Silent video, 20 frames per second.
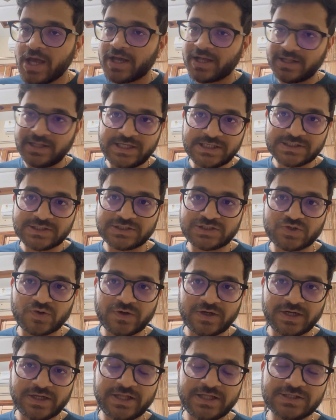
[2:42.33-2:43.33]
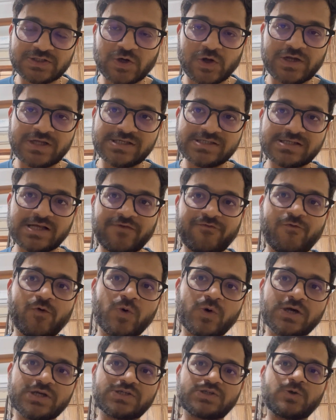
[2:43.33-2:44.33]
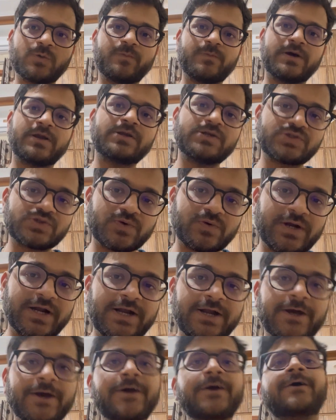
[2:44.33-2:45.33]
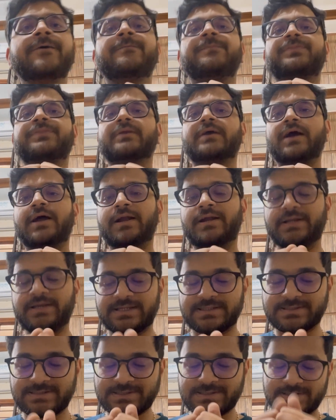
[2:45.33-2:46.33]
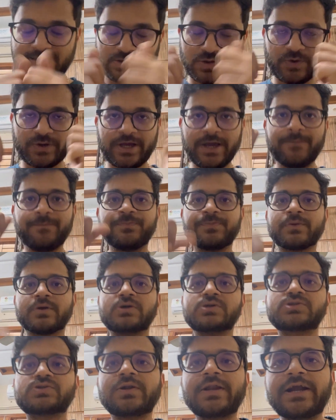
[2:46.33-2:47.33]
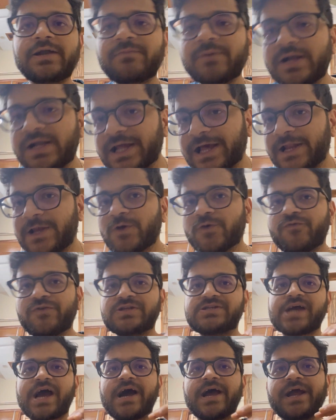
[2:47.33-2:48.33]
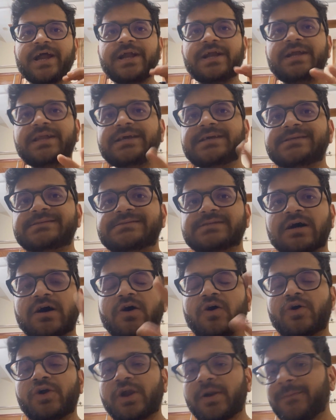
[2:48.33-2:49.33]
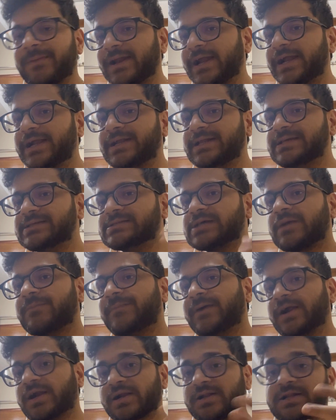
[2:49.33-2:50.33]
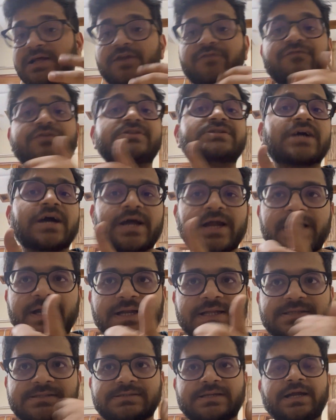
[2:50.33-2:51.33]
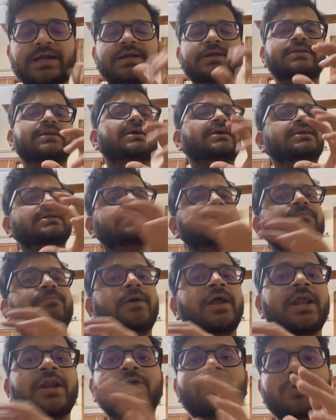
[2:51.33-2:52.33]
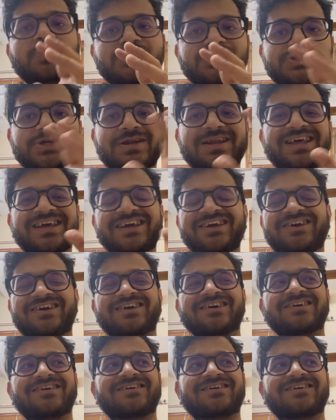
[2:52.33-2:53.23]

These colleges are focused to per student. And yes, okay, so let me tell you which IITs or IIITs are better than which IITs, right? That is the main question. If